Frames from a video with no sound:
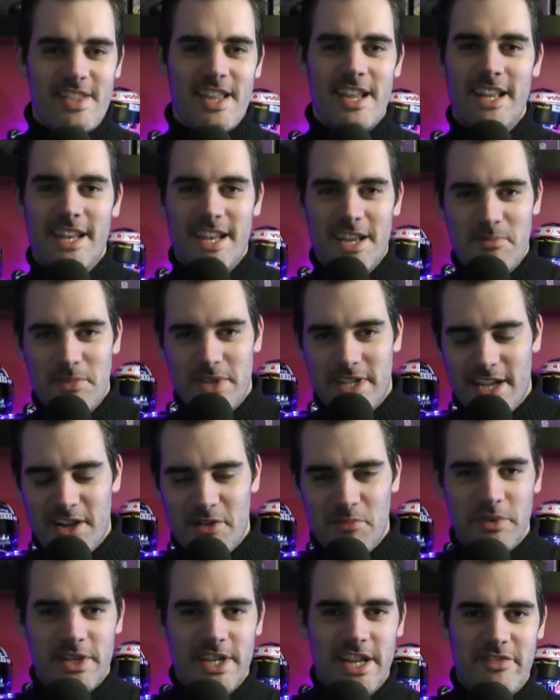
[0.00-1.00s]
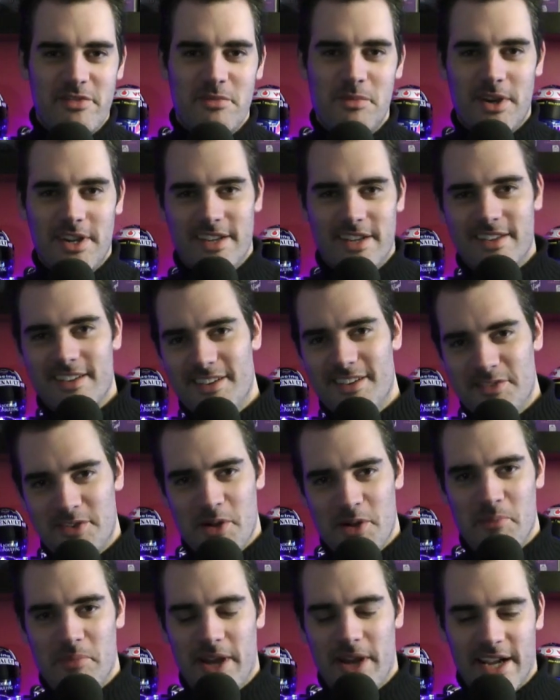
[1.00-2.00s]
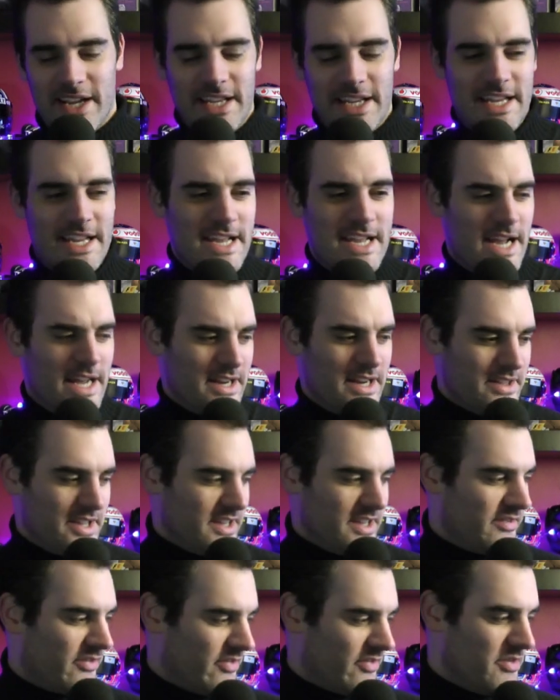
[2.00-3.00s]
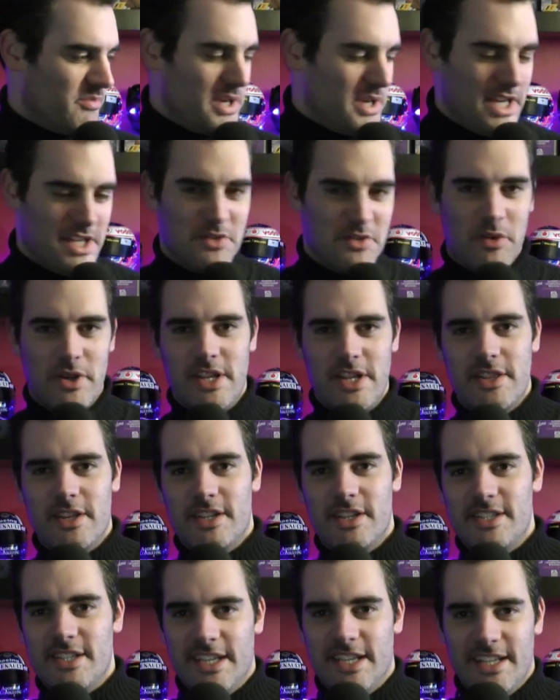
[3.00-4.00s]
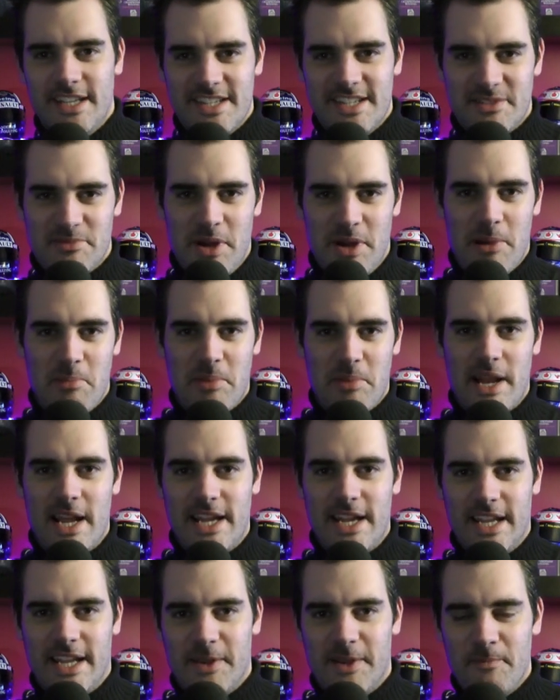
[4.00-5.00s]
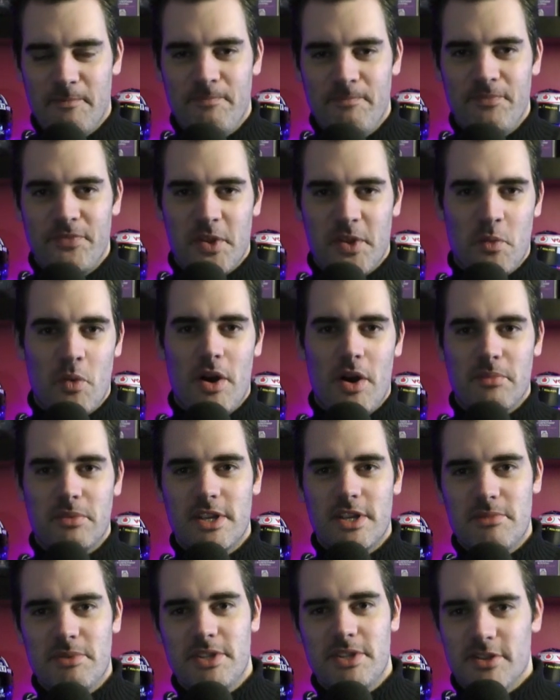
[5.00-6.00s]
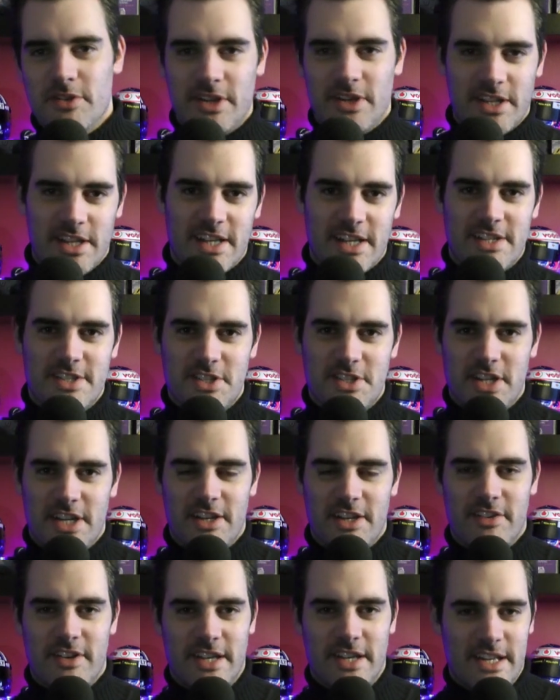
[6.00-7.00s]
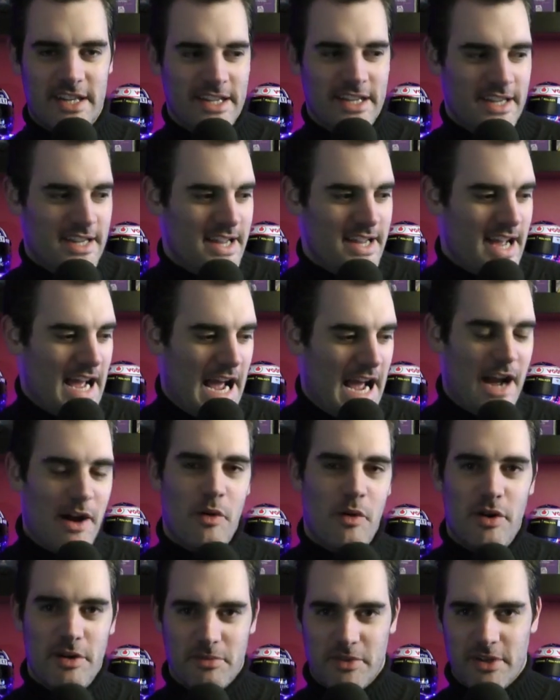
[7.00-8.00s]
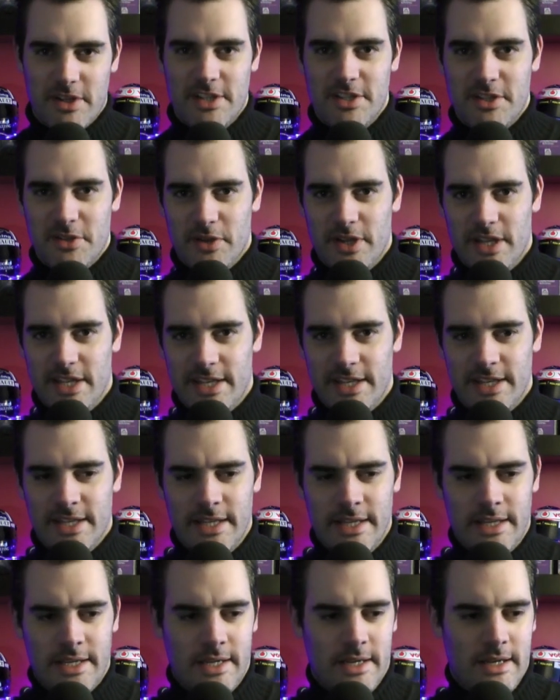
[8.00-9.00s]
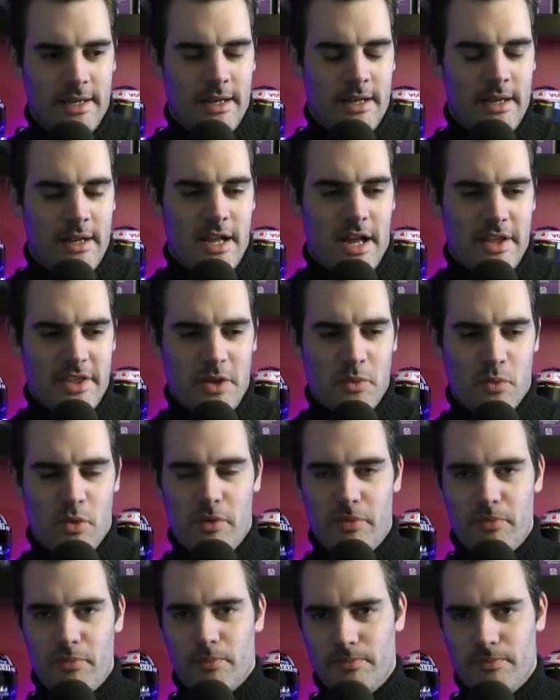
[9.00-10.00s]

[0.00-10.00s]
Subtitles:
let me down, but never mind, I'll come back. And I think for me 2013 is about planning what I'm going to be doing next year and how I'm going to do it. And I think what